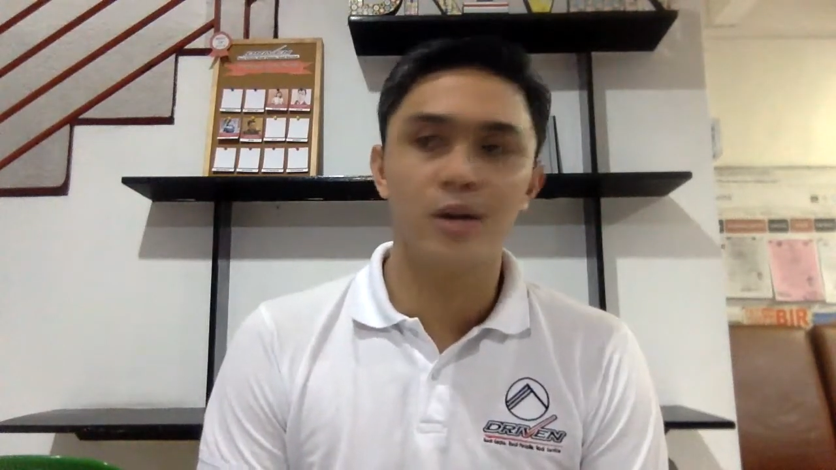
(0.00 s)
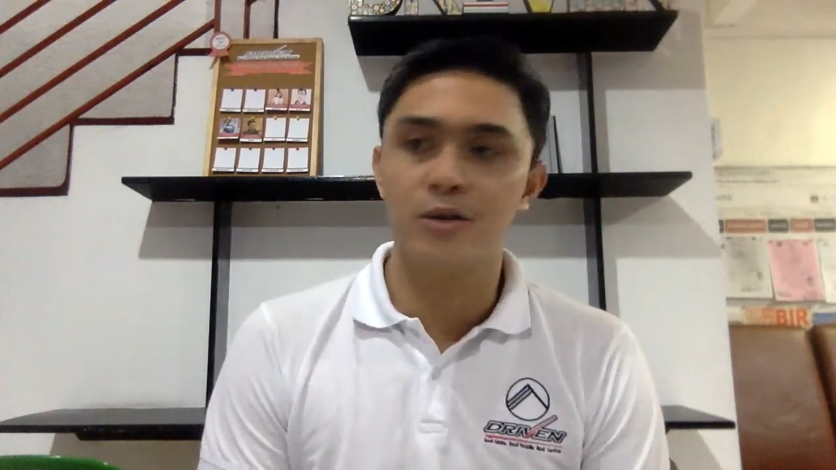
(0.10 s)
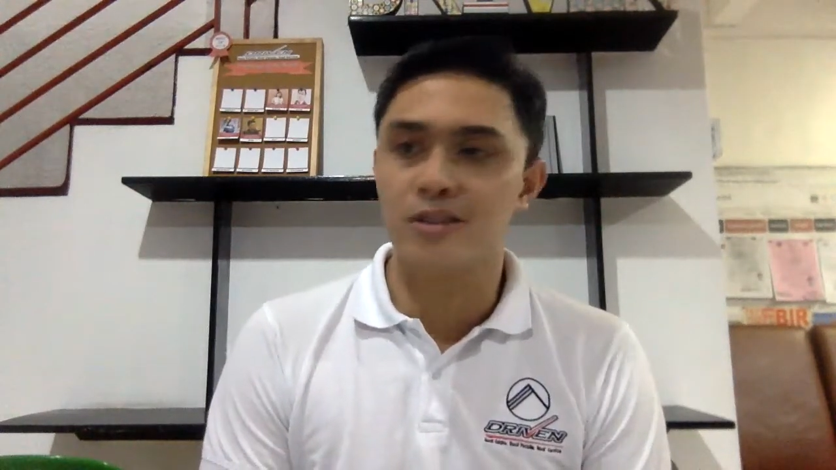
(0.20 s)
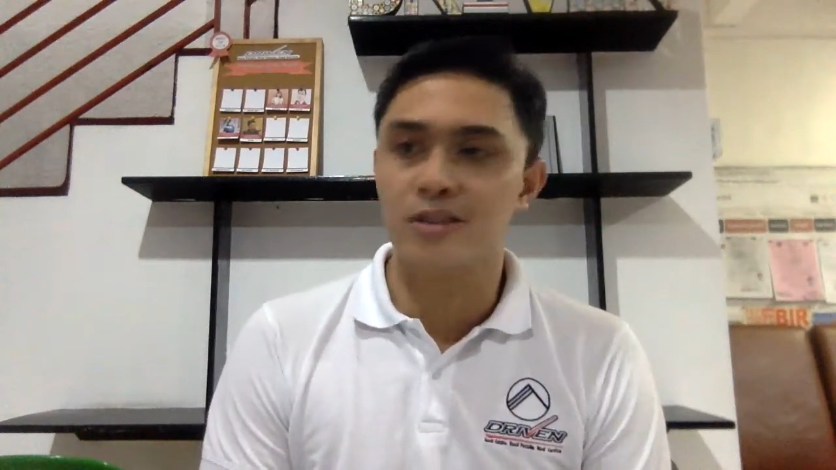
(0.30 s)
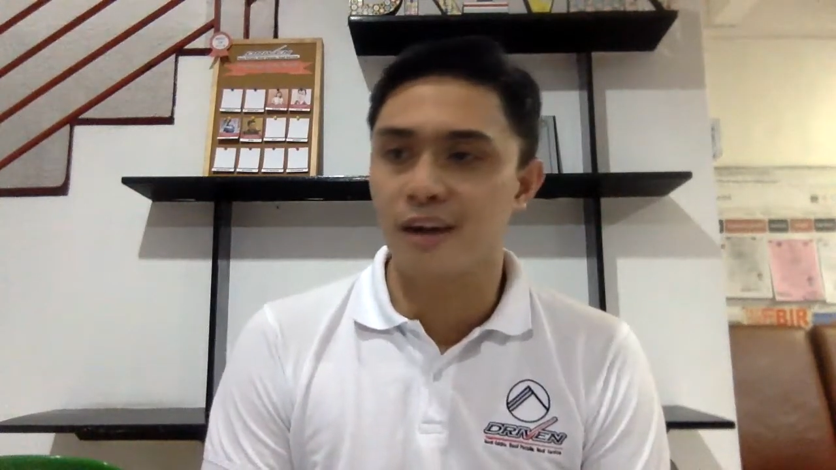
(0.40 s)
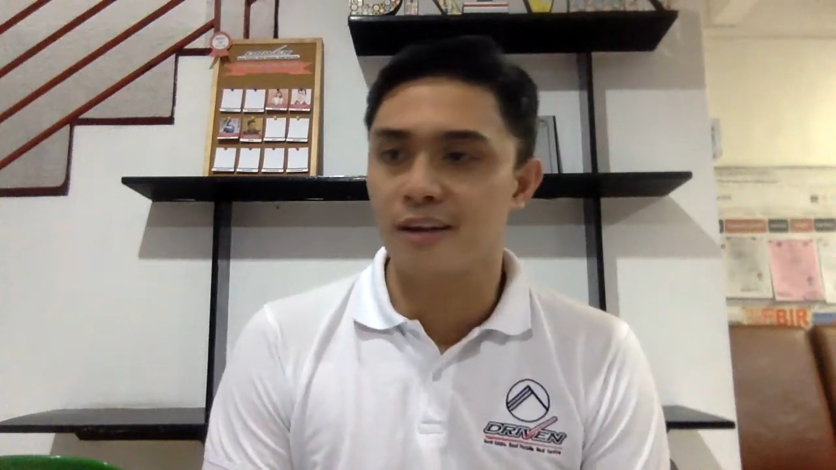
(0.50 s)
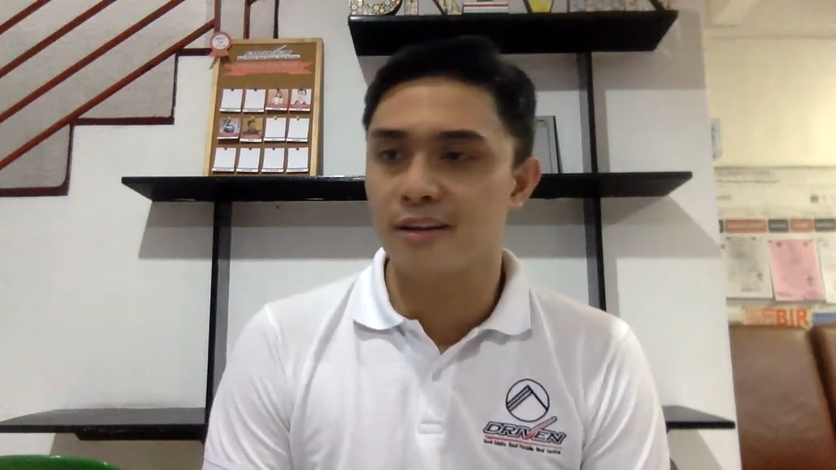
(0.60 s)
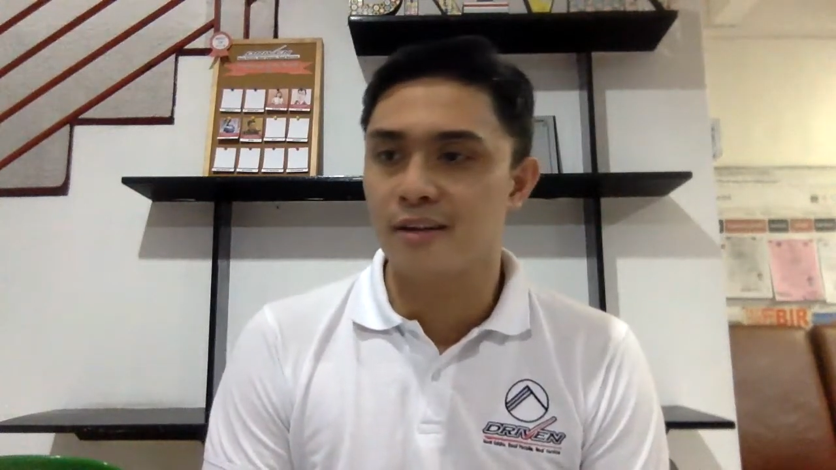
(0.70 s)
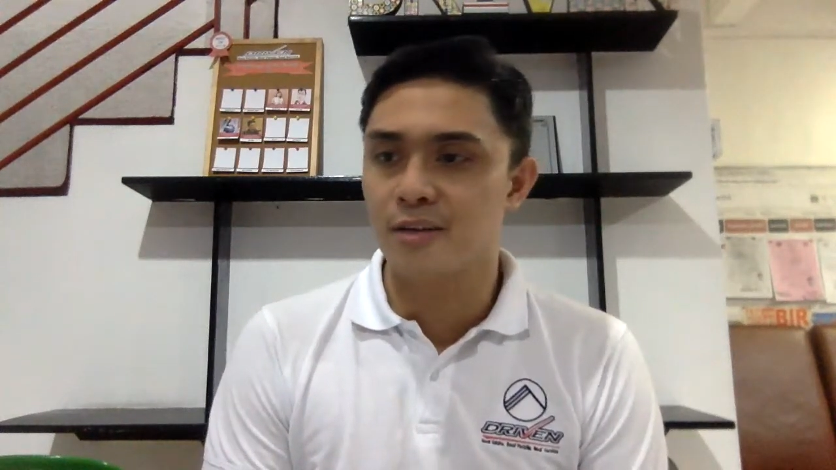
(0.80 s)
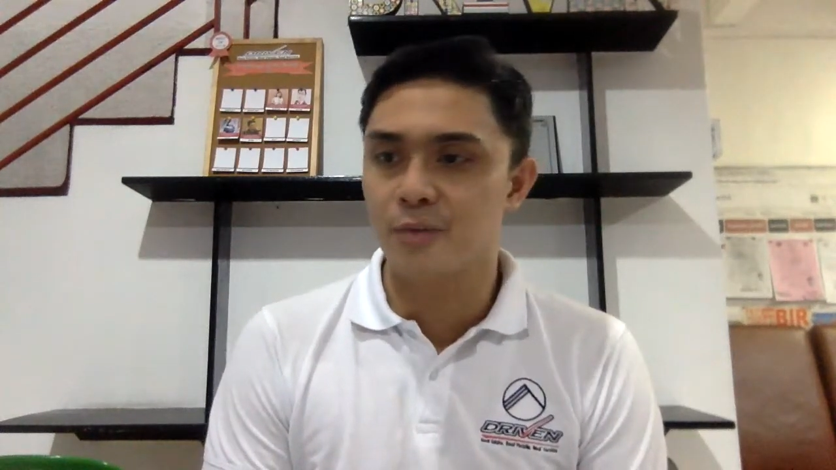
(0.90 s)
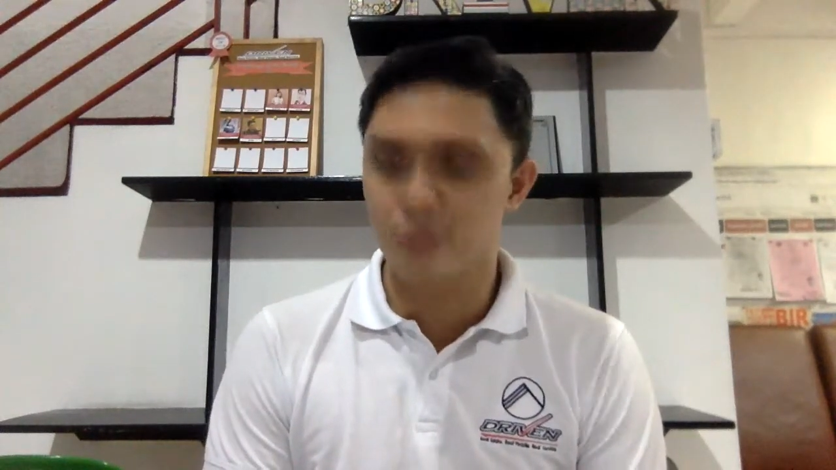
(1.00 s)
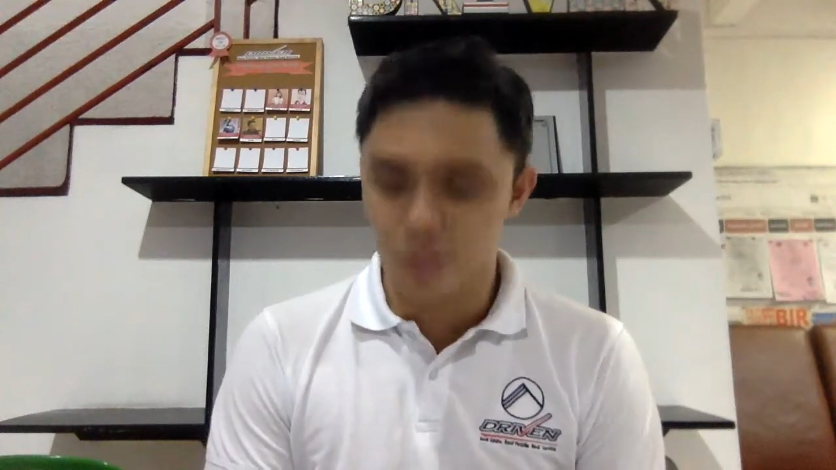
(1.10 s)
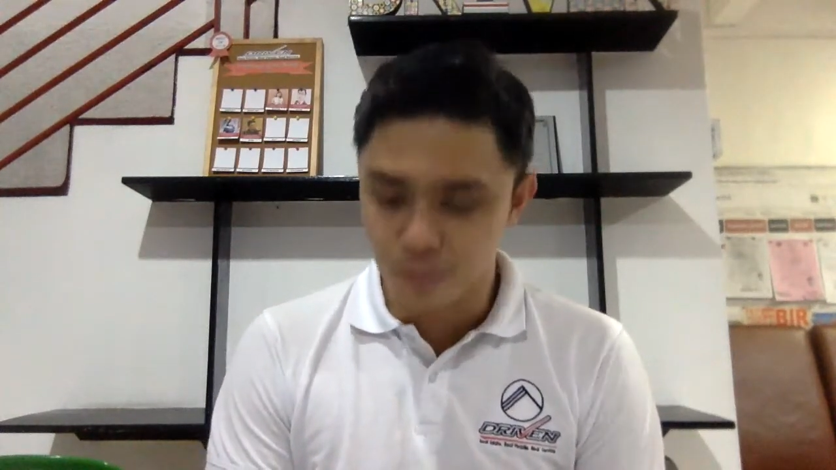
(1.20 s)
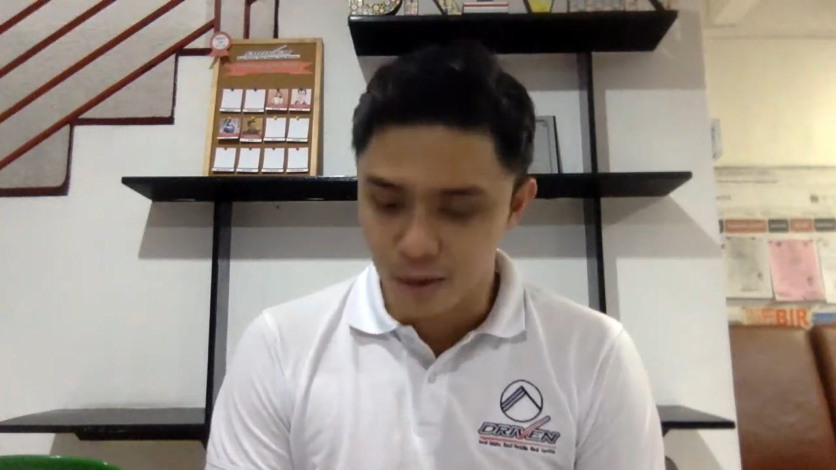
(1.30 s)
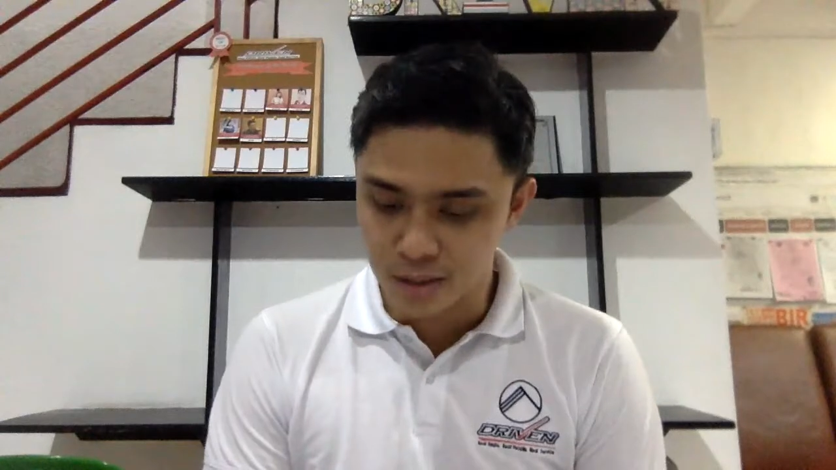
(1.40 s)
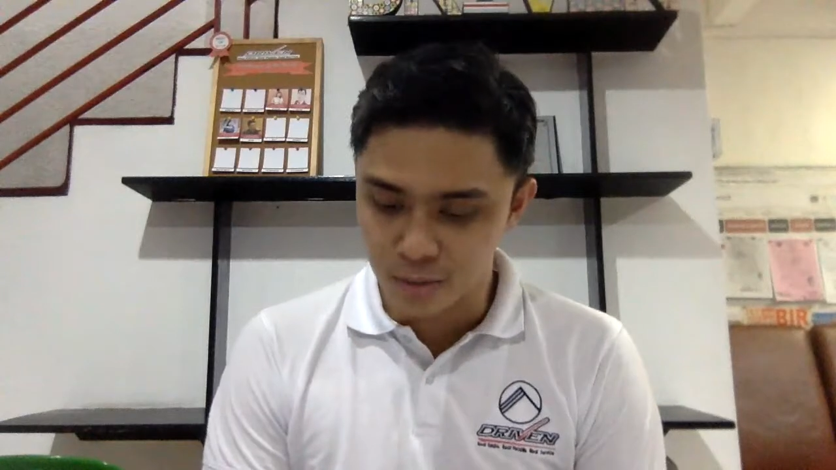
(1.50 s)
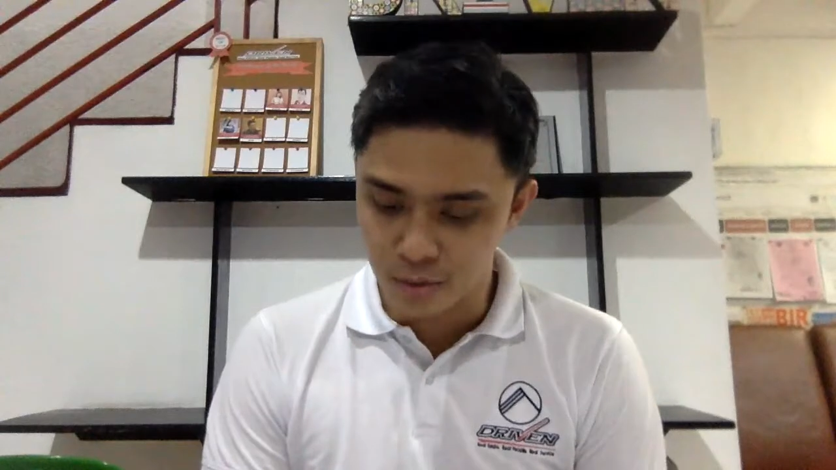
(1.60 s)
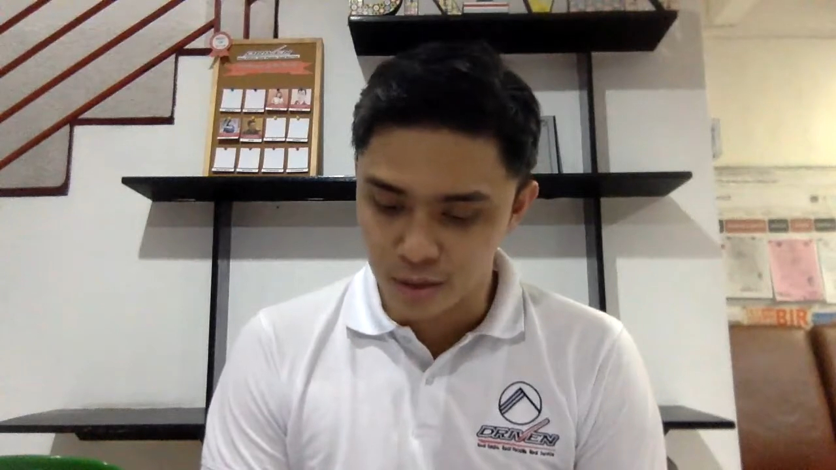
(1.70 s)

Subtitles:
you start as much as possible.